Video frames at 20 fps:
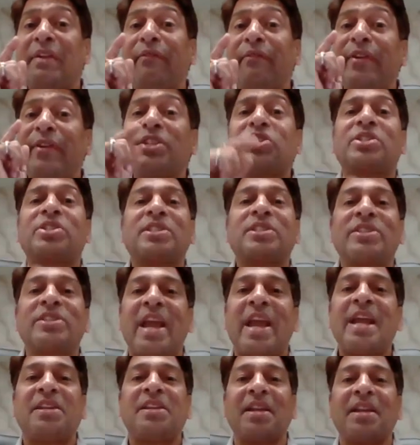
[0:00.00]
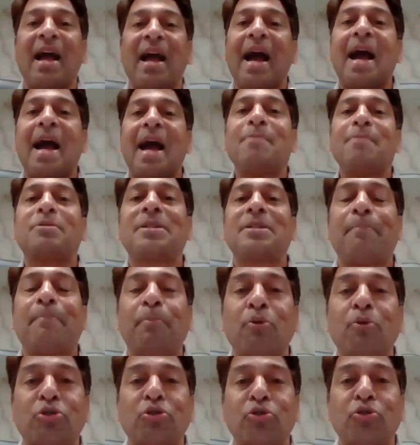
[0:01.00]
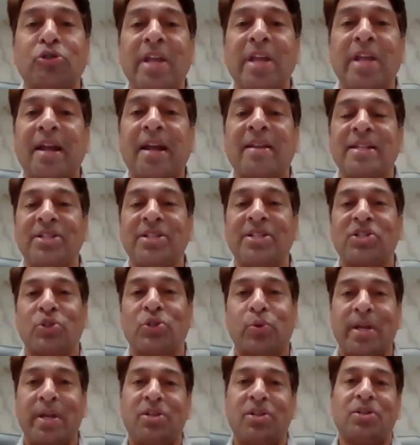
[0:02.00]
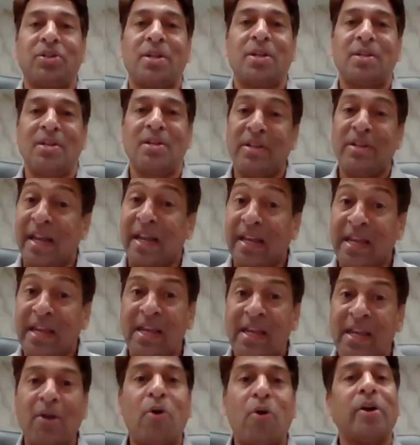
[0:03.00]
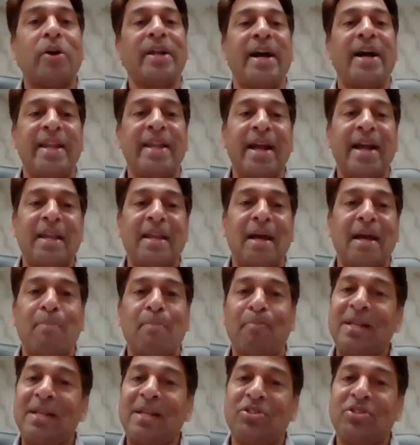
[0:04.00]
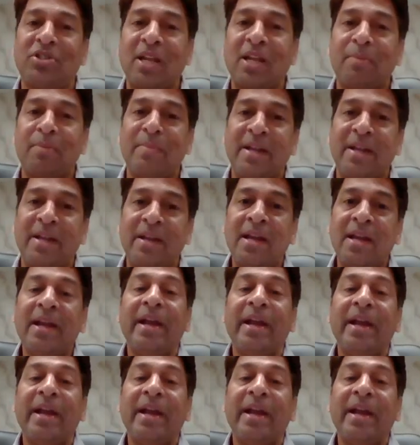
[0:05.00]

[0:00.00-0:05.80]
In which state I'm supposed to take registration? Delhi or Haryana? Please tell me.